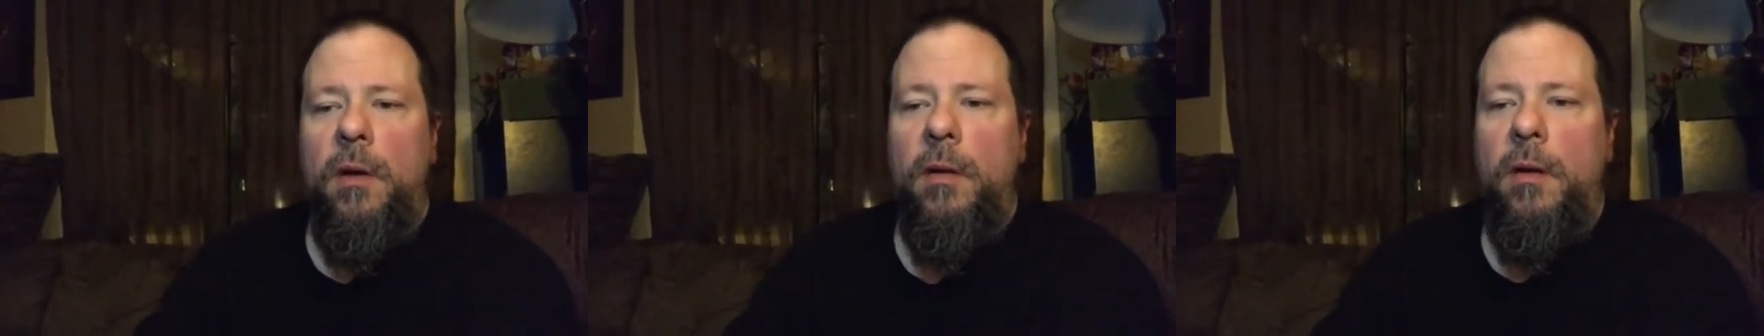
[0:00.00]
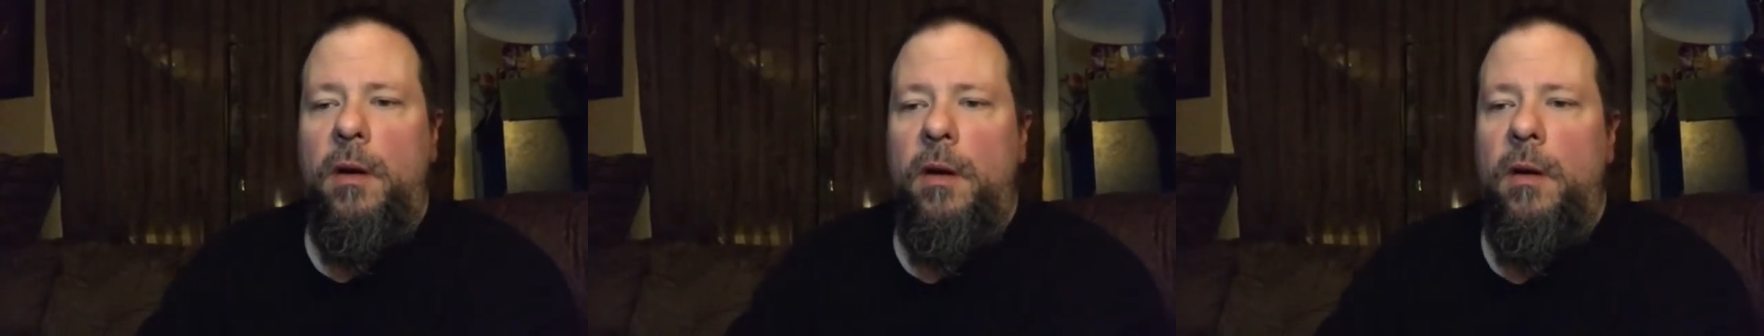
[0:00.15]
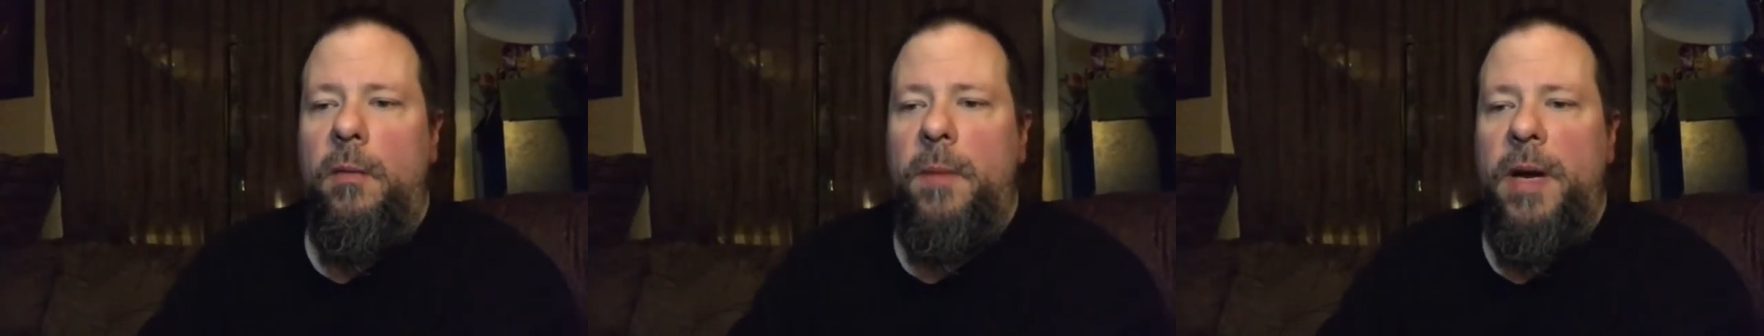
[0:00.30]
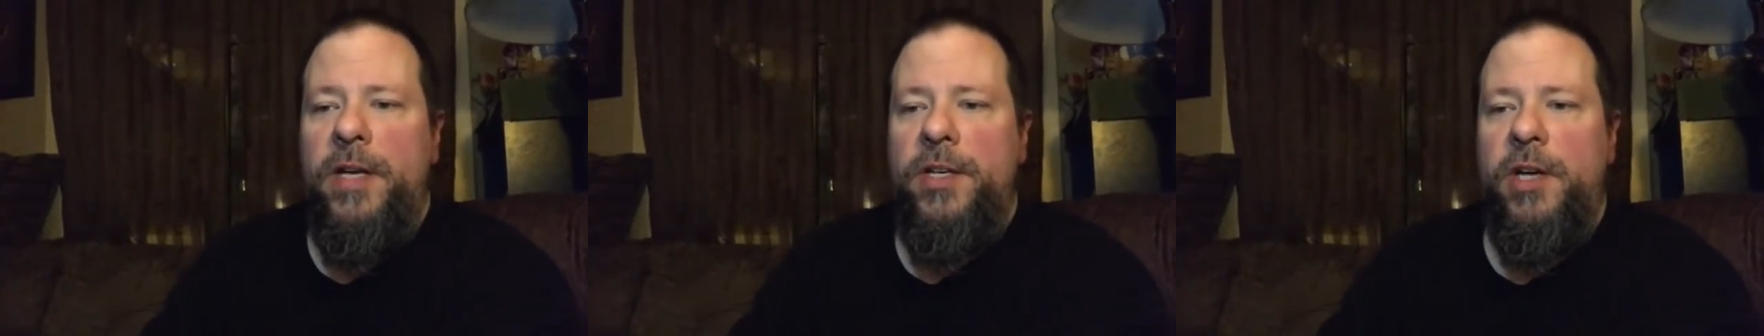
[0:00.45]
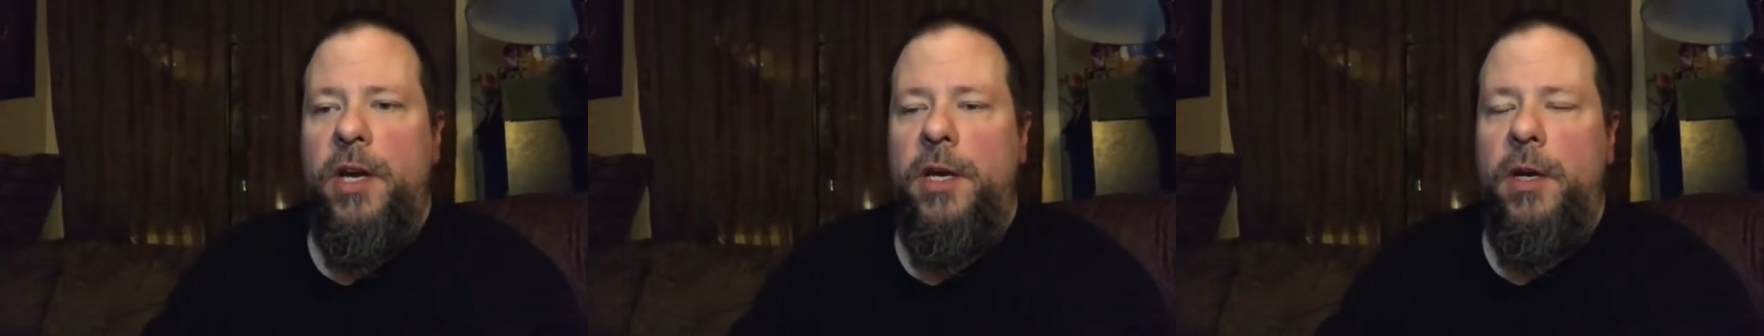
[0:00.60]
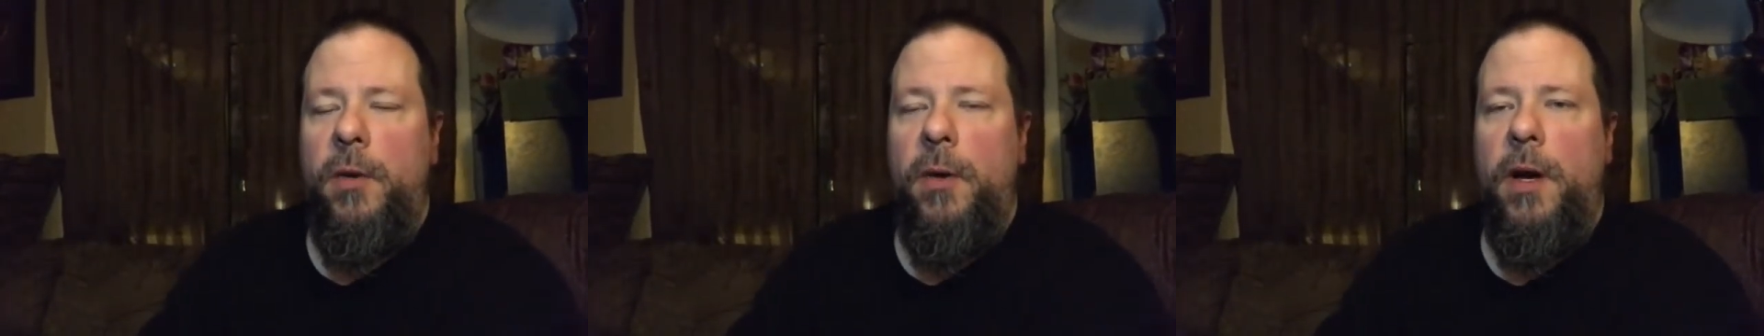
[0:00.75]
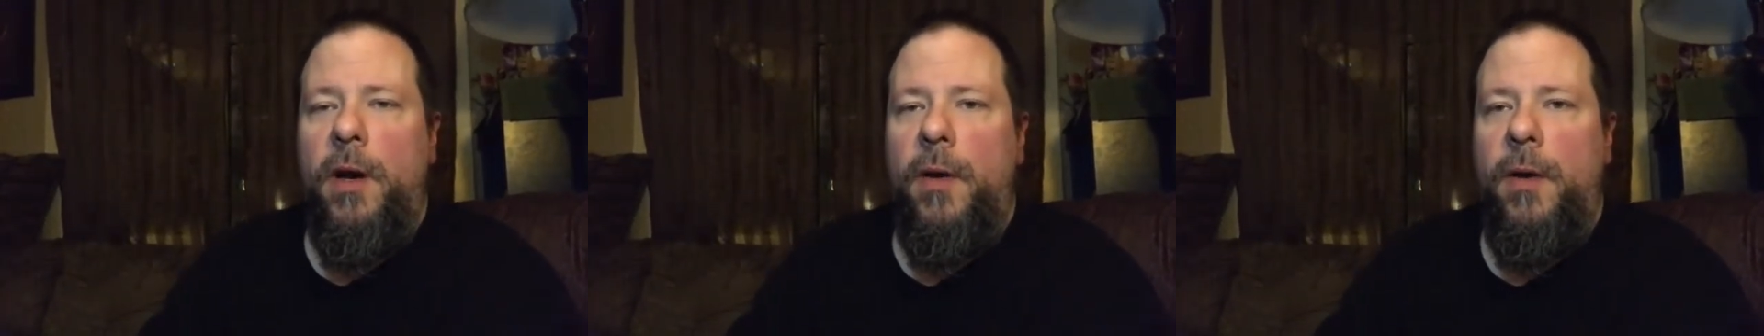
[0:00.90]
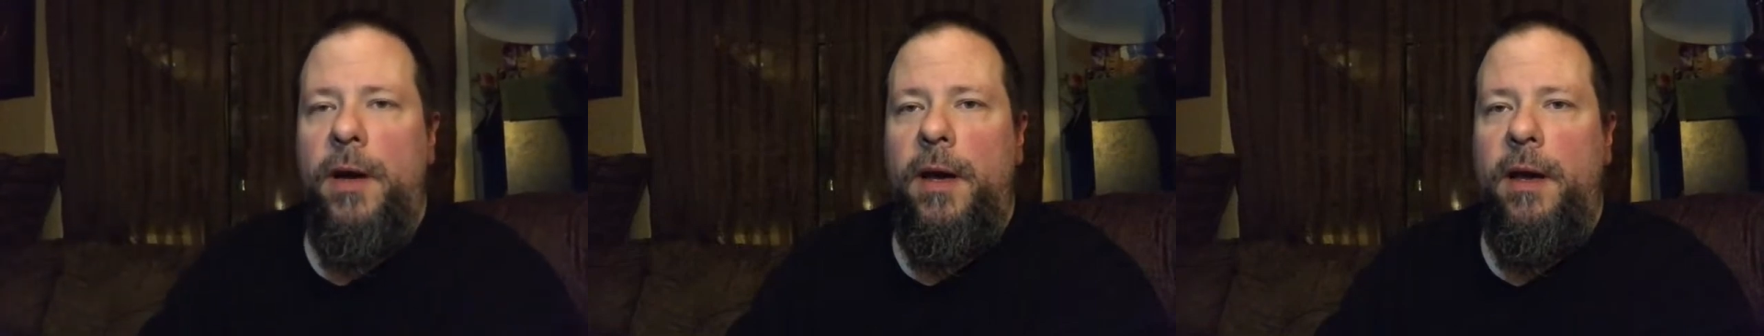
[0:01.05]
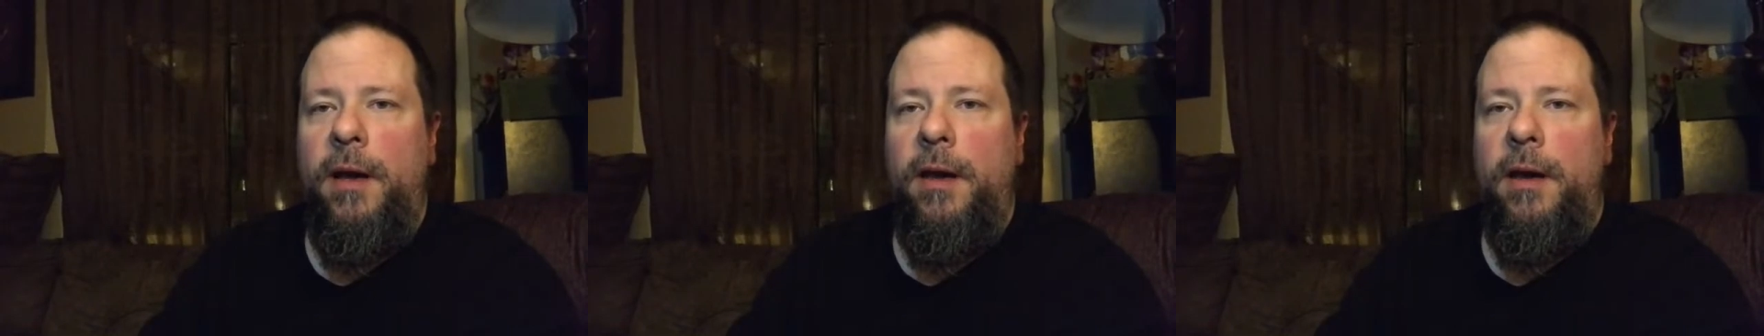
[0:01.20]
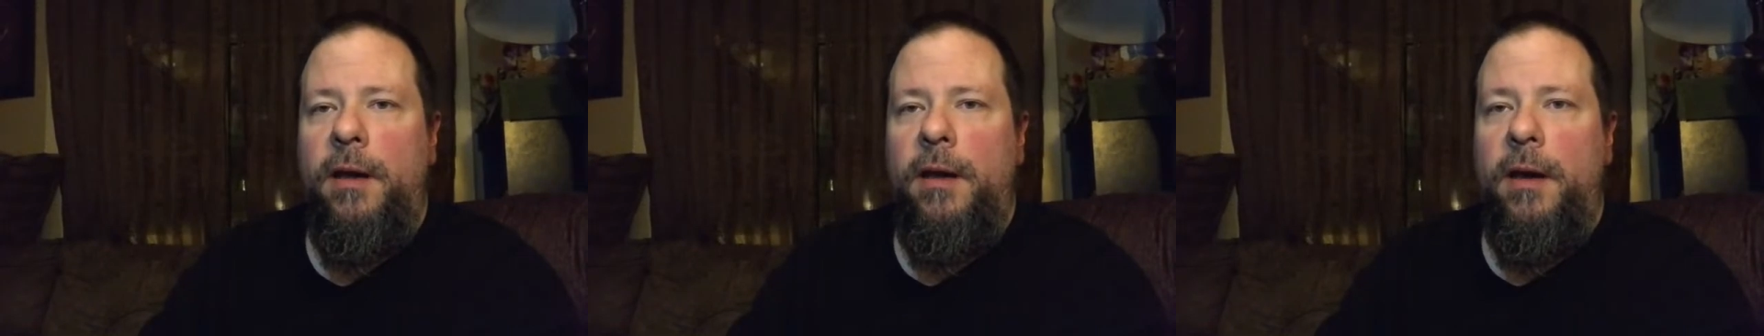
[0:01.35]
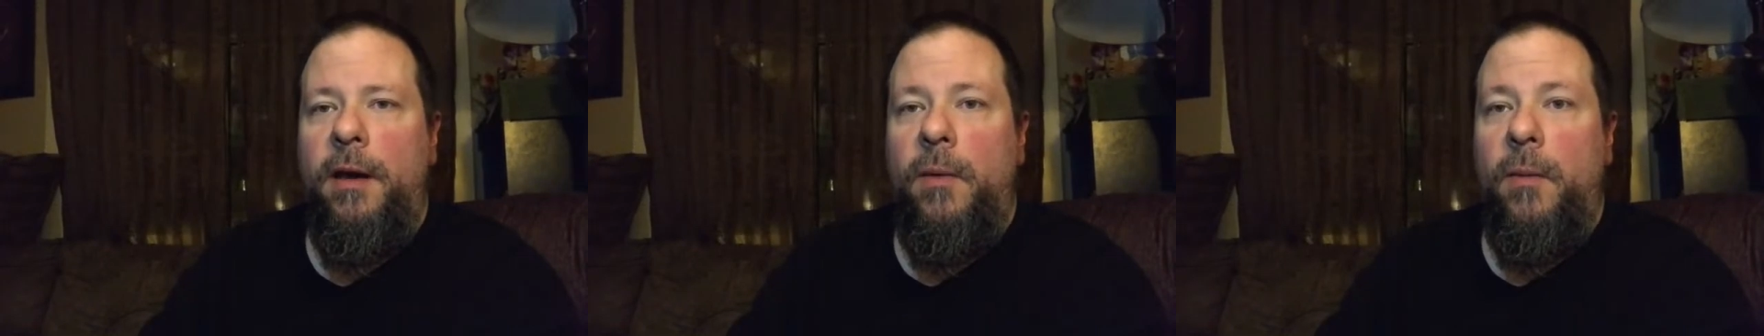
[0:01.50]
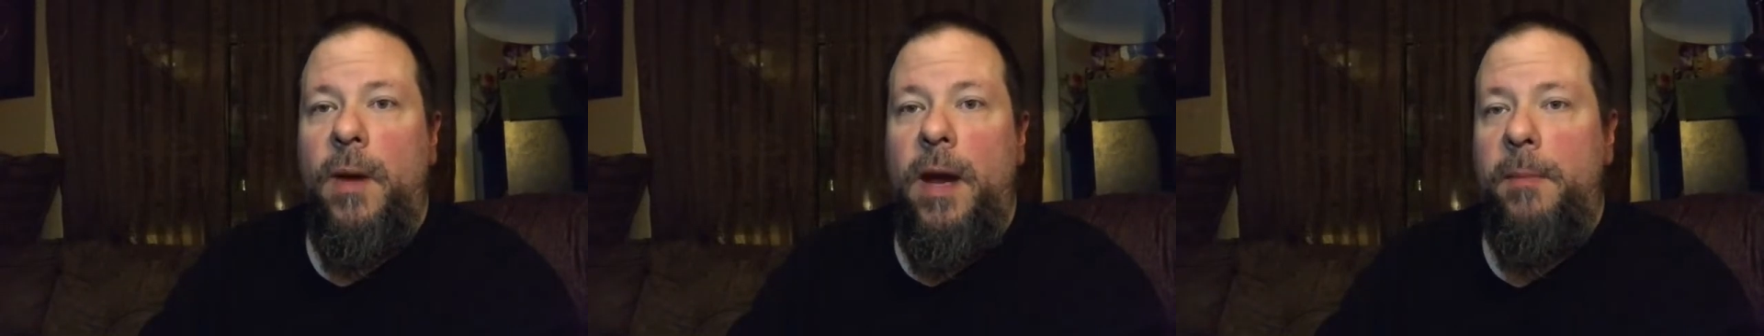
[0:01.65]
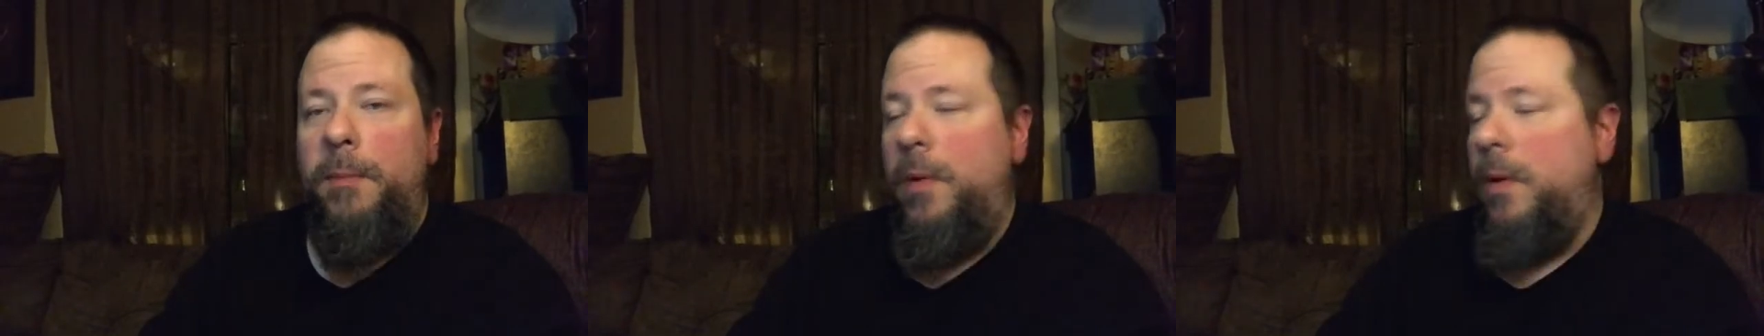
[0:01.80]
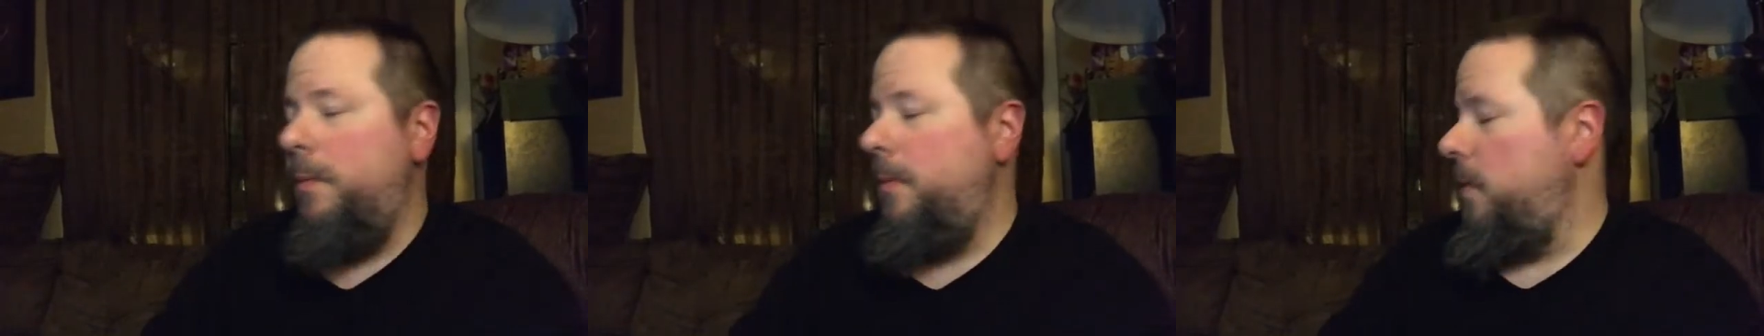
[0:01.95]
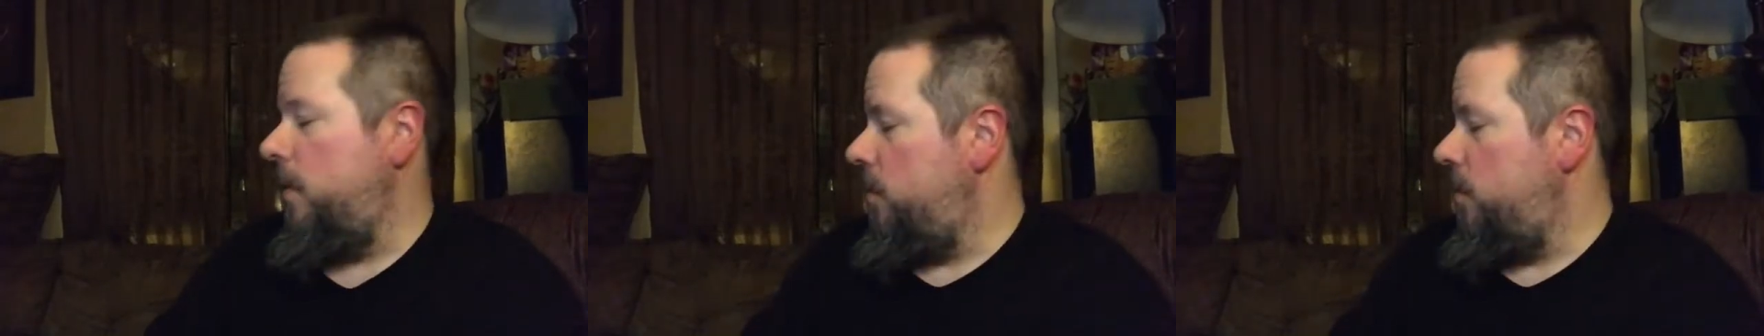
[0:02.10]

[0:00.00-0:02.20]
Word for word: uh, my January wrap up,